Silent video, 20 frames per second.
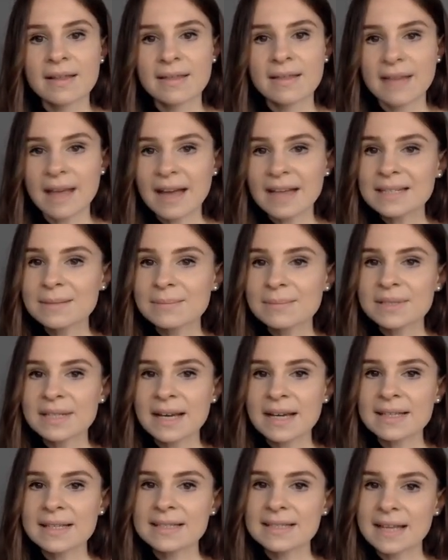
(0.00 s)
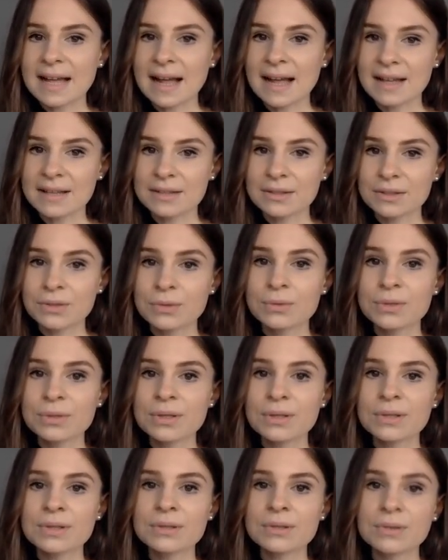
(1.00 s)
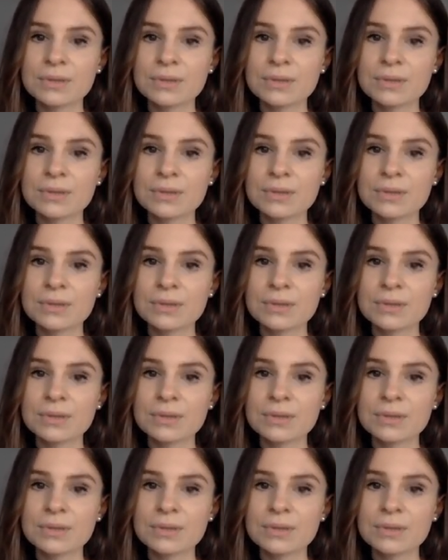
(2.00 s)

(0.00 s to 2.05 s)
The item text asked users to